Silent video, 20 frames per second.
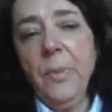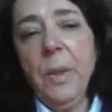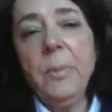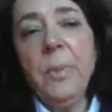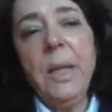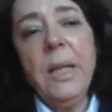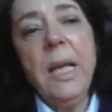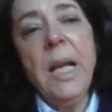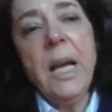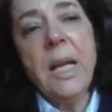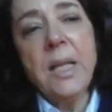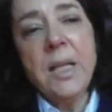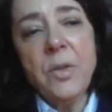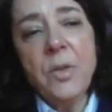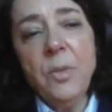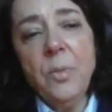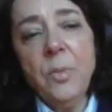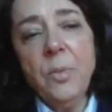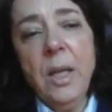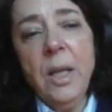But it has
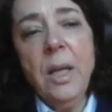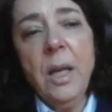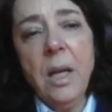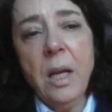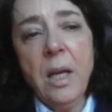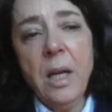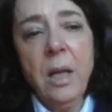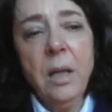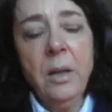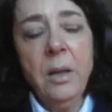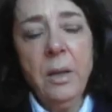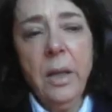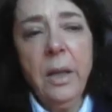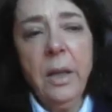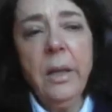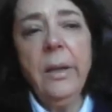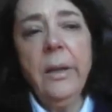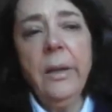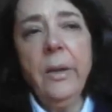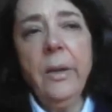to be
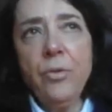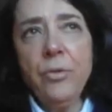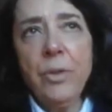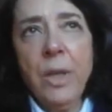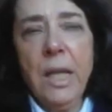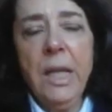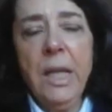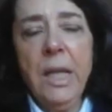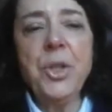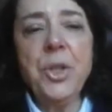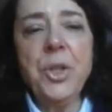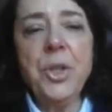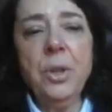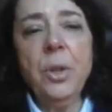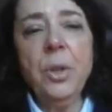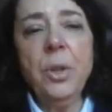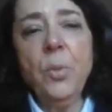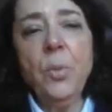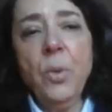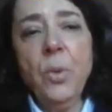a
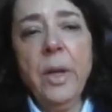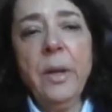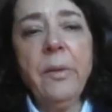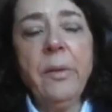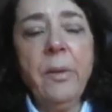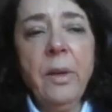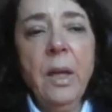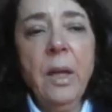correlation with